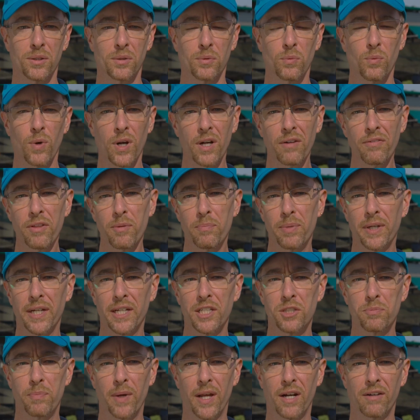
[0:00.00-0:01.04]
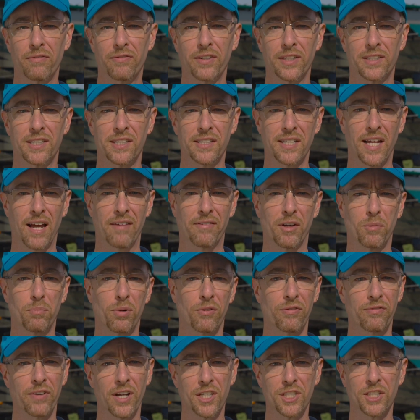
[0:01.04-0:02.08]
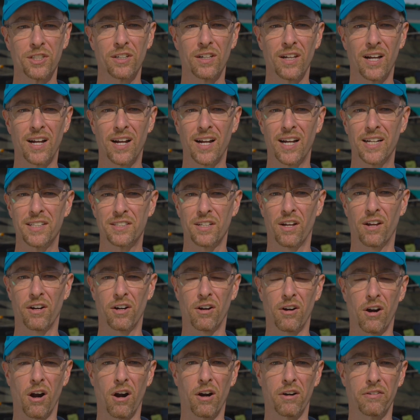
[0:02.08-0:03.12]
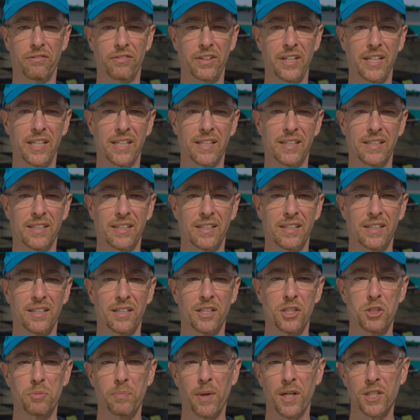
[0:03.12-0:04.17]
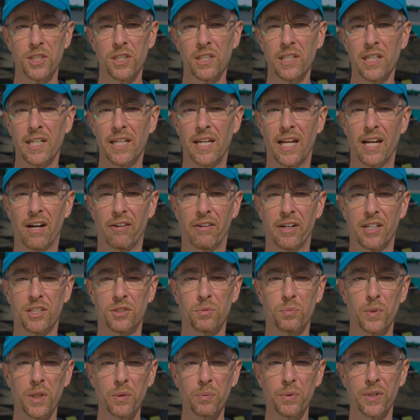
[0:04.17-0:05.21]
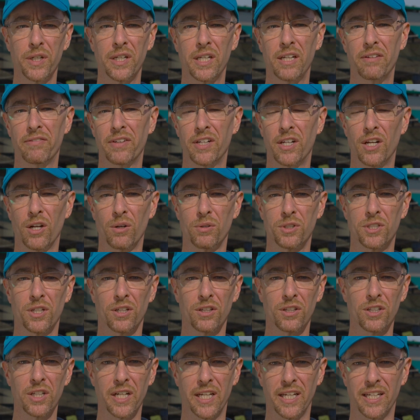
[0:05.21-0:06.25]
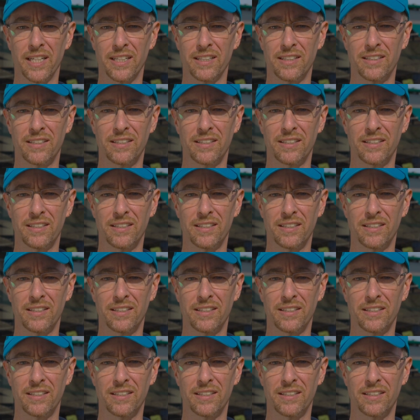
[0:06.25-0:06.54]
One of the biggest benefits is having professional eyes on our RV, especially in areas we wouldn't even know to look in.